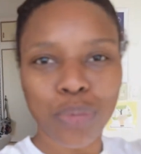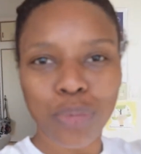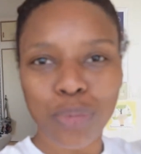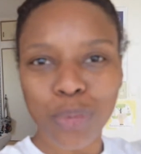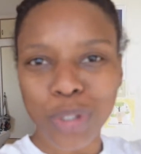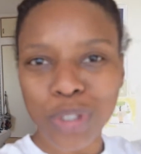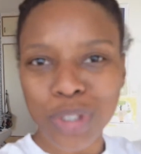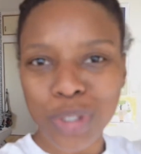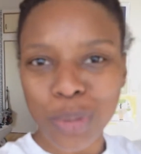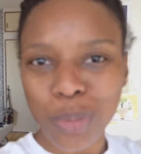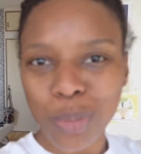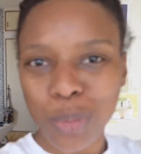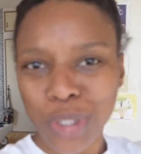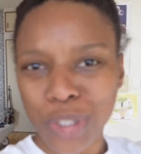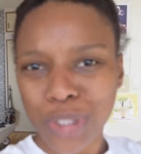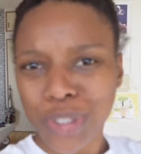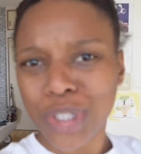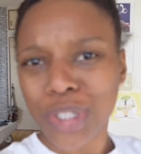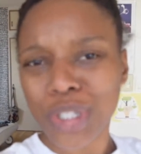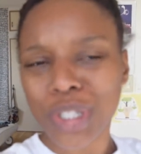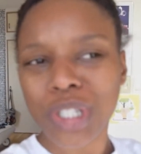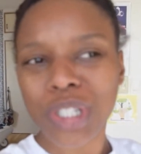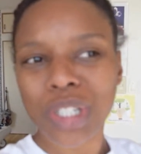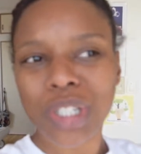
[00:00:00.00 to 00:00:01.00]
for the
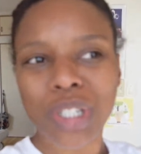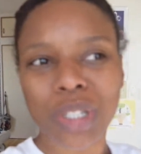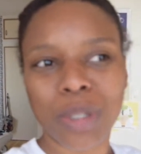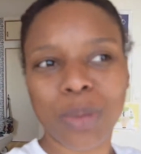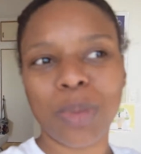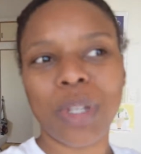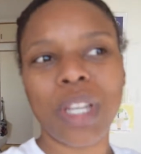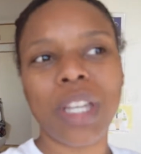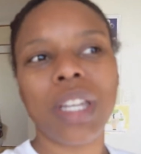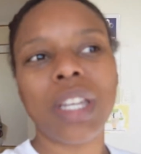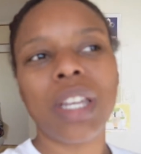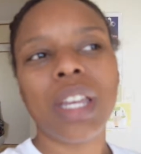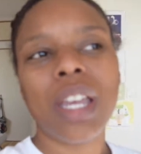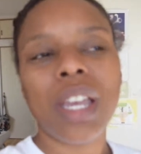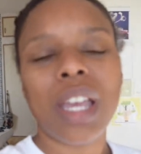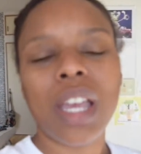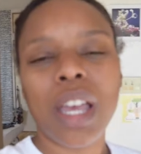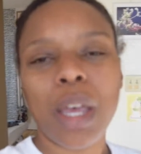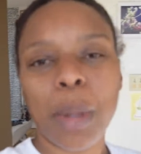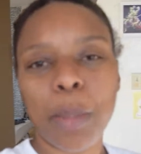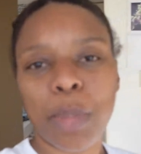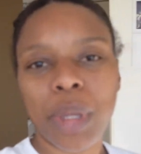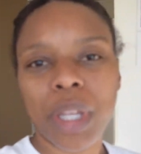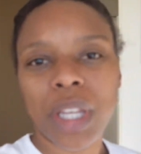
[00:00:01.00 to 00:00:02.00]
winter or what?
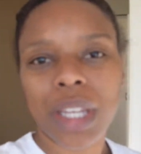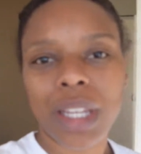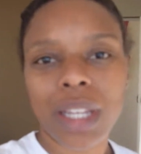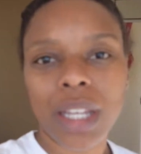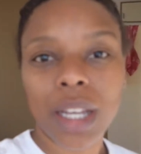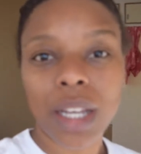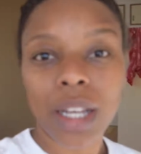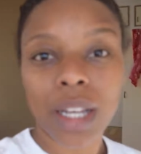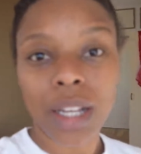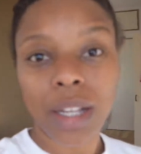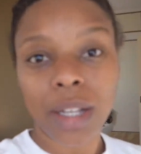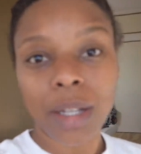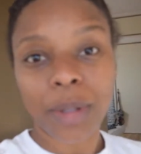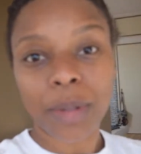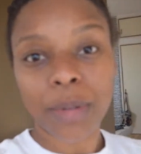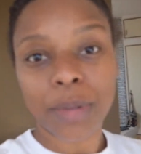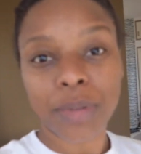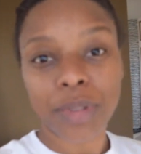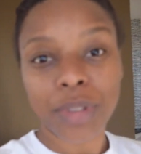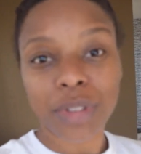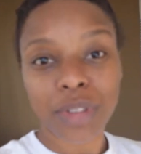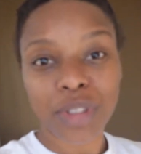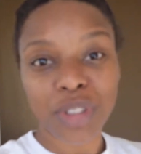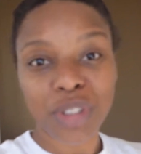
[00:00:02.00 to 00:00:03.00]
But
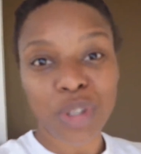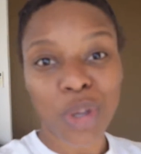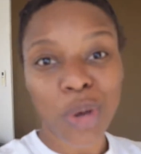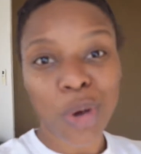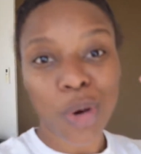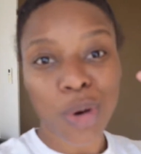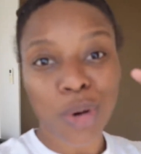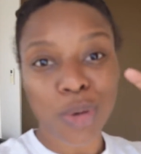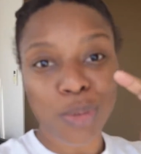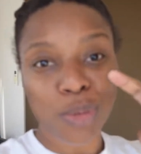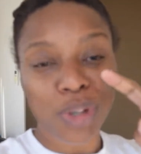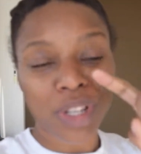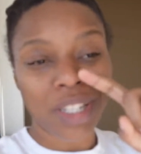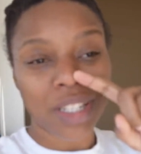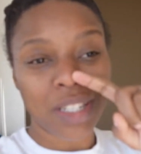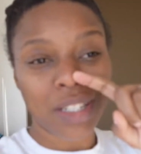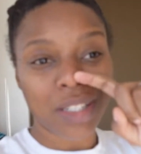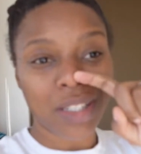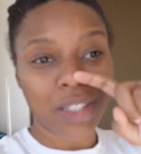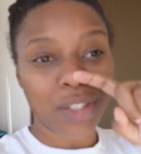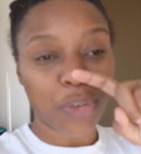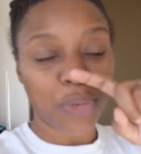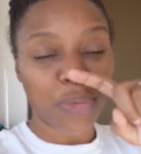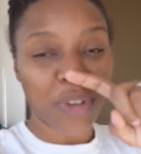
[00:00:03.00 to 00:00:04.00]
goal 1
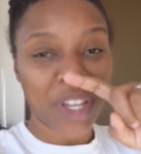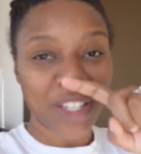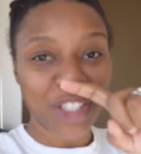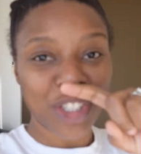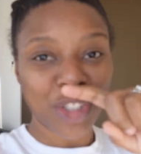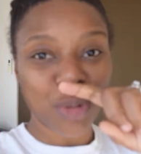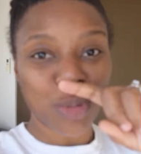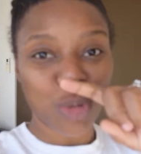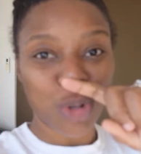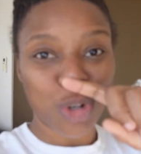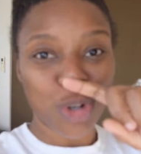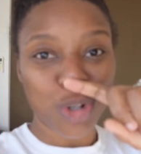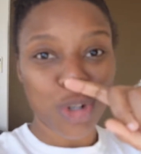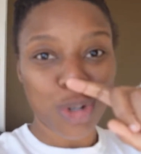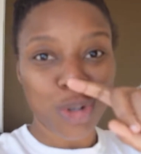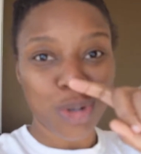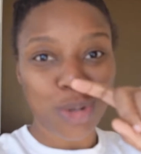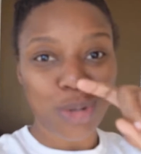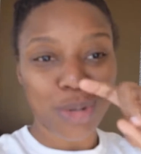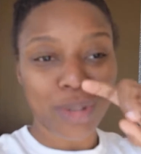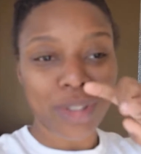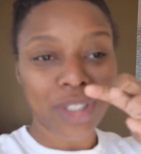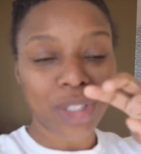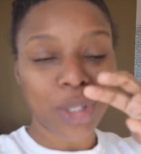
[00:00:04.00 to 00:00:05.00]
is to find some
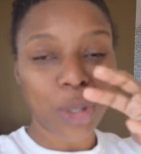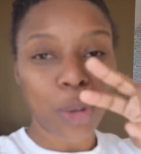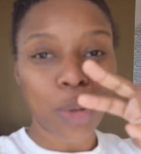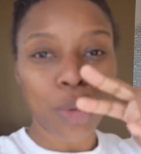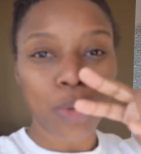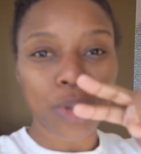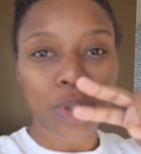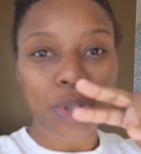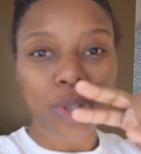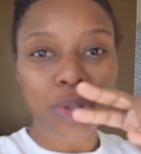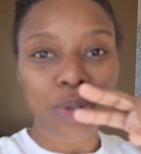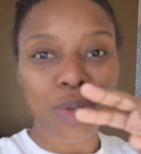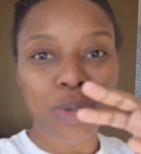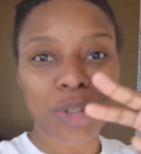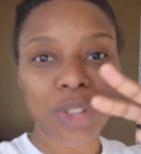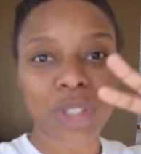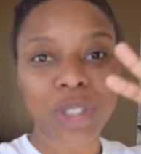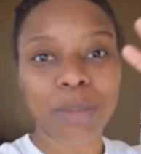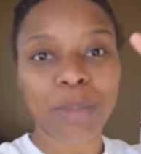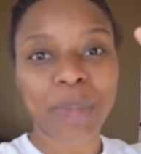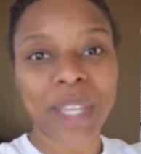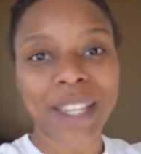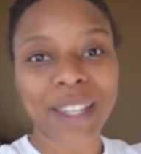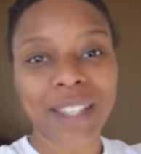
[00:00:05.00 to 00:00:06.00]
crows. Goal 2 is
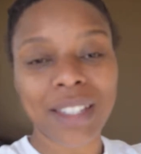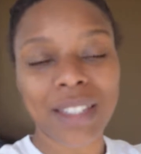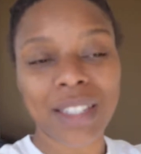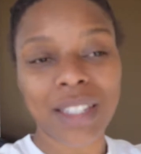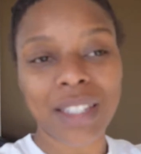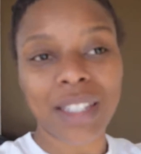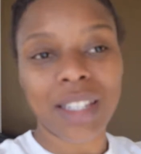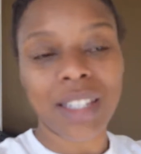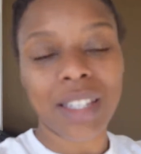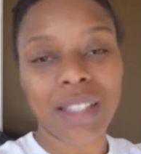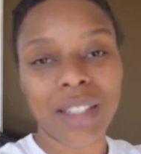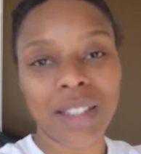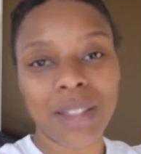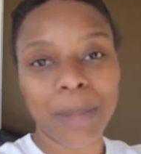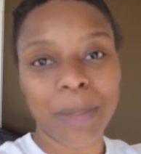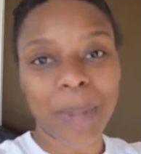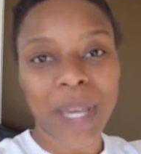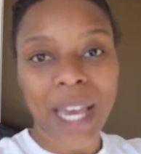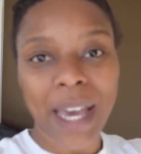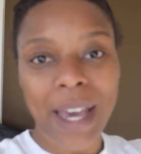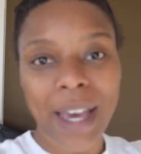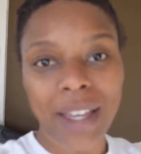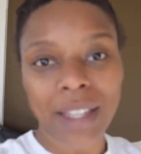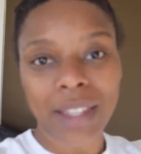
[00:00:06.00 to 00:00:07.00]
to make it to the end of the
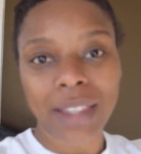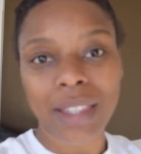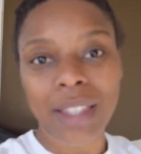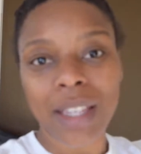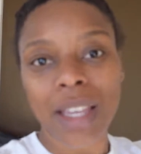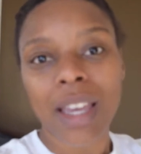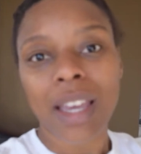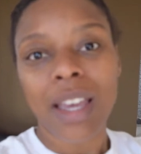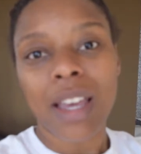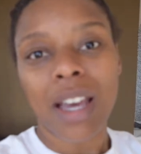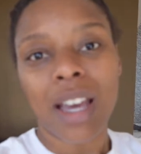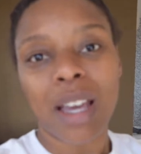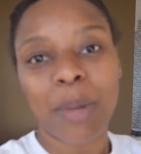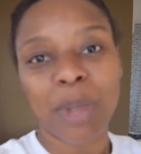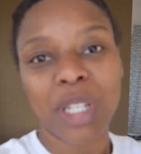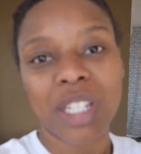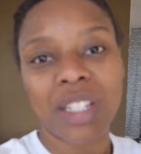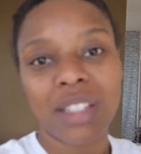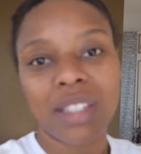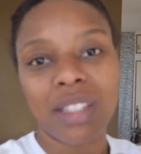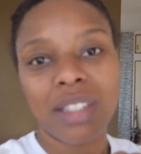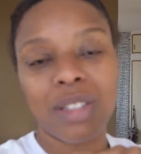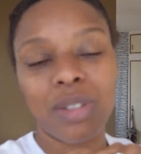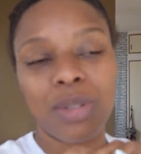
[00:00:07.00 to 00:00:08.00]
path. I made
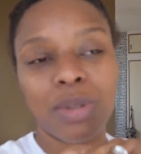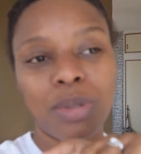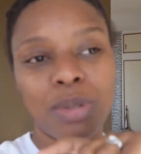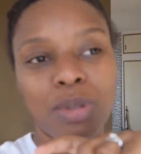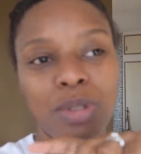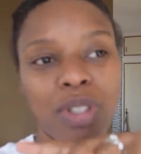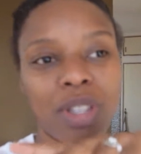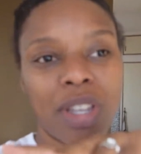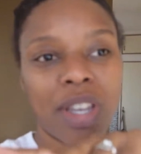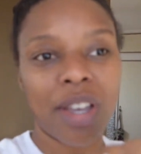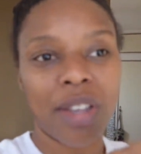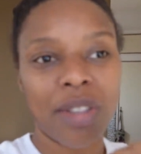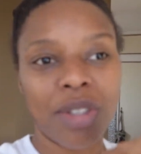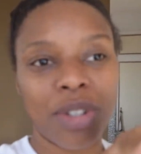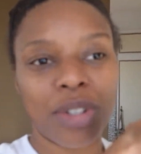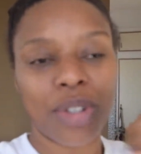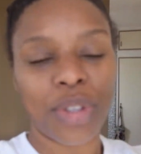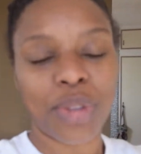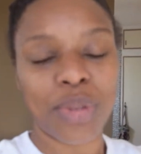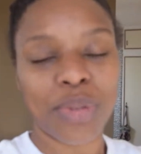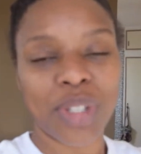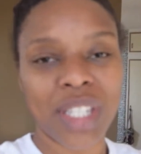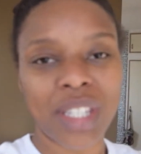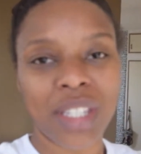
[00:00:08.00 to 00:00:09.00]
it to the other
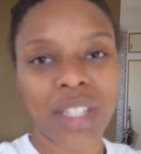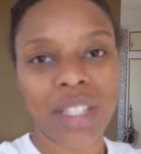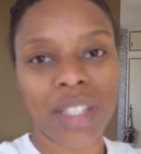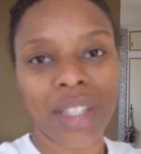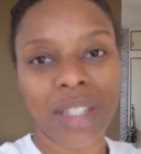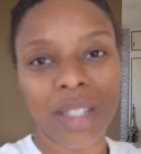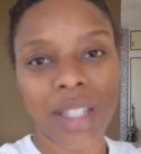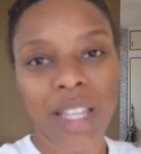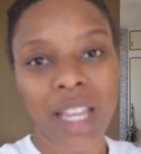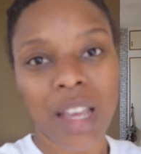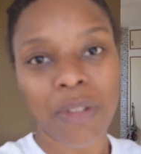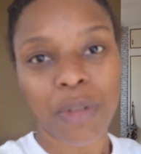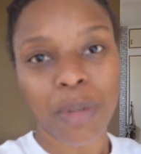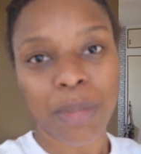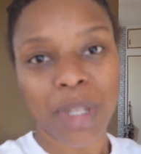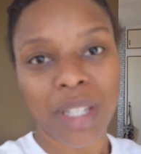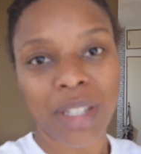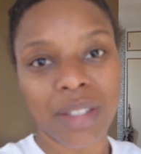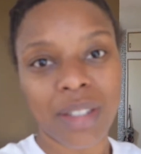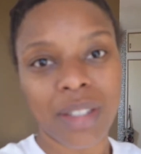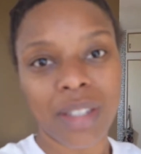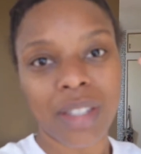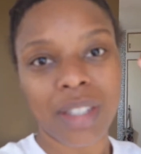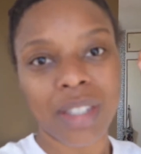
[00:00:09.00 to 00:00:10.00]
3 ends. I haven't made
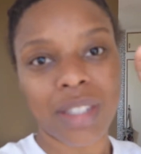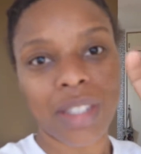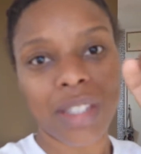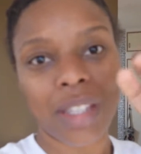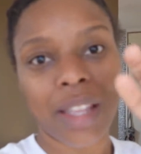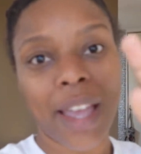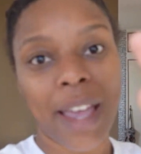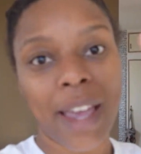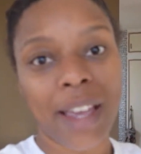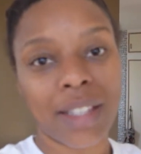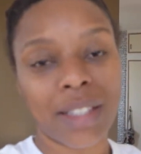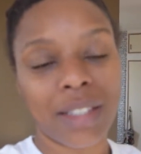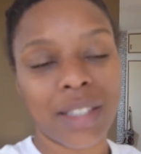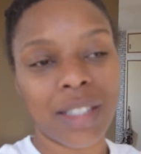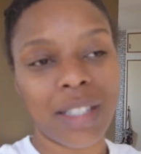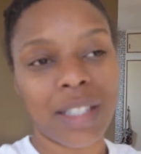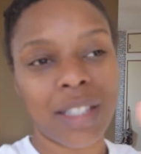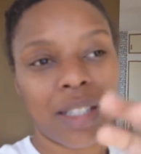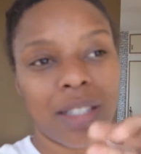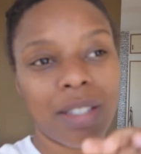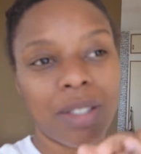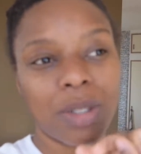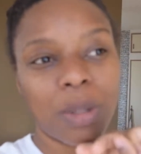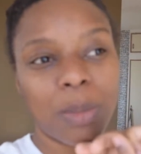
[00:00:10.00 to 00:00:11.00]
it to this last
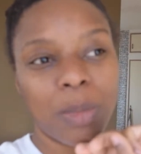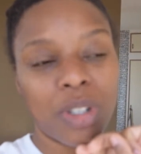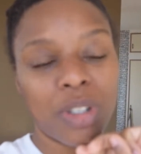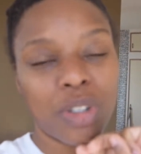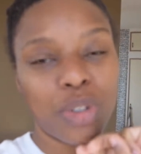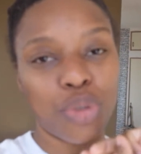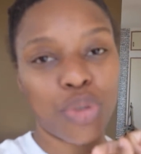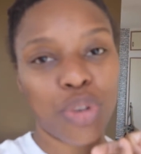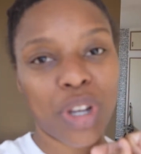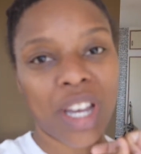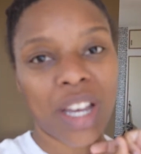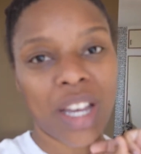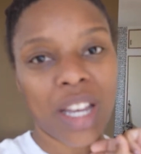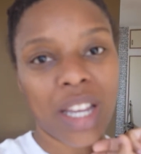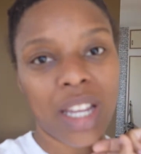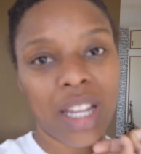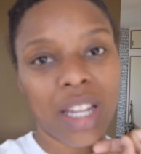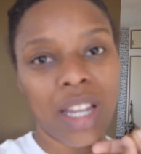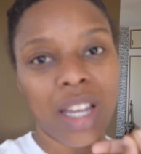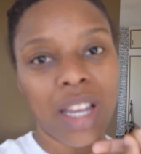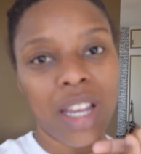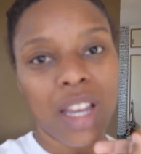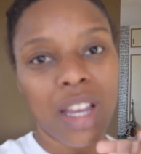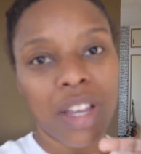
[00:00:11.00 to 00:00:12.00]
end, so I'm gonna
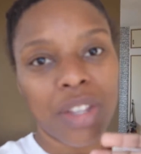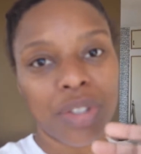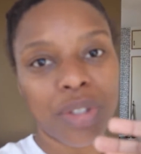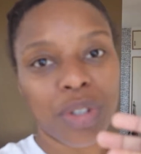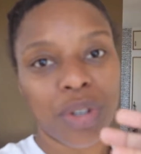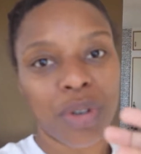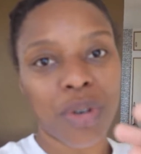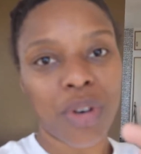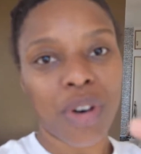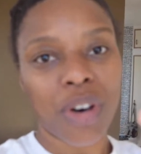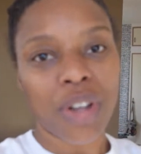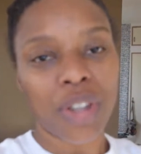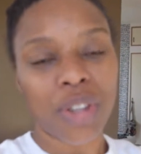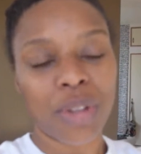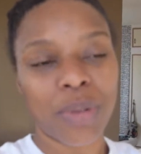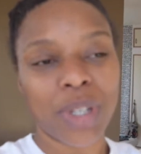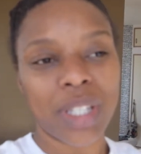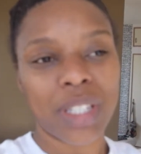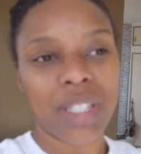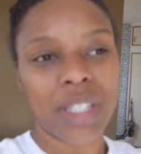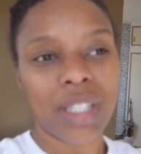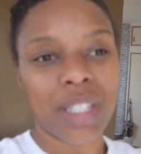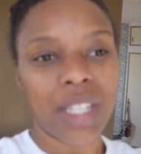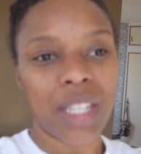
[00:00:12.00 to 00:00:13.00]
try to go all the way
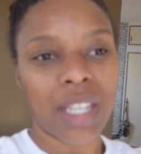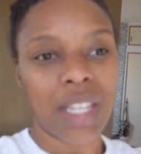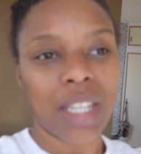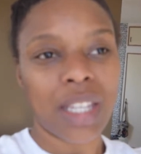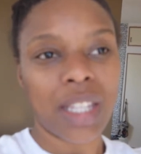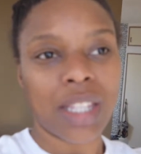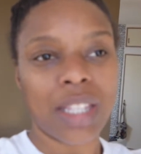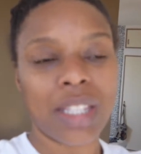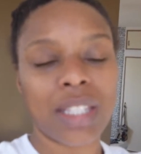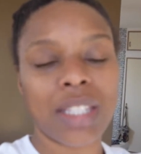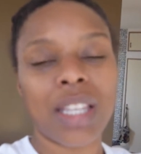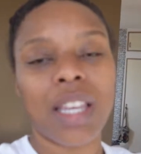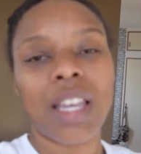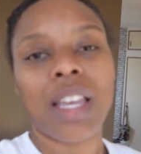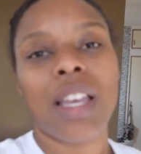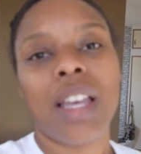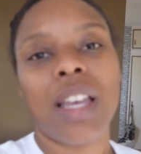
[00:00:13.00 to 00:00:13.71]
to the end